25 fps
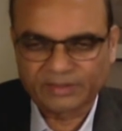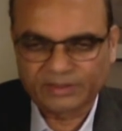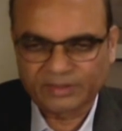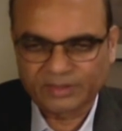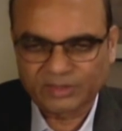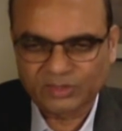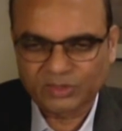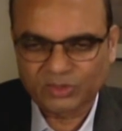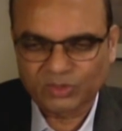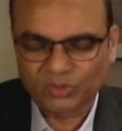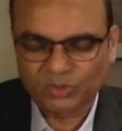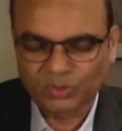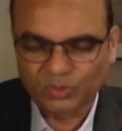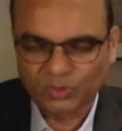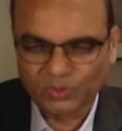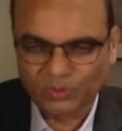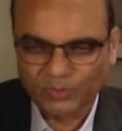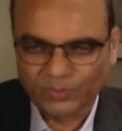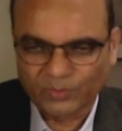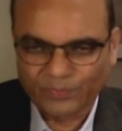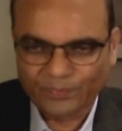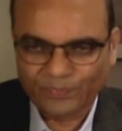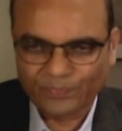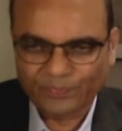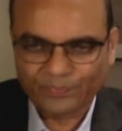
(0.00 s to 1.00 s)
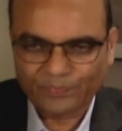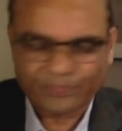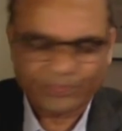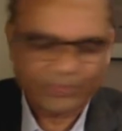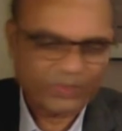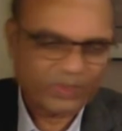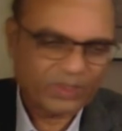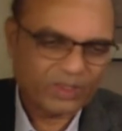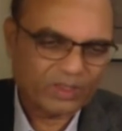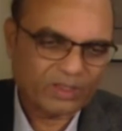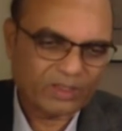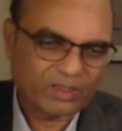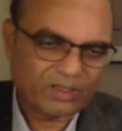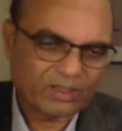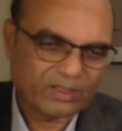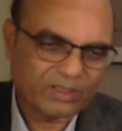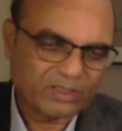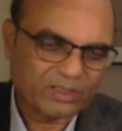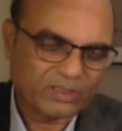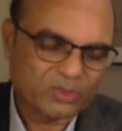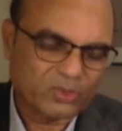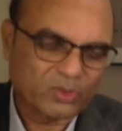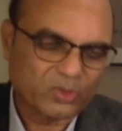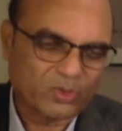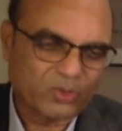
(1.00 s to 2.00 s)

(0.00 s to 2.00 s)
So, so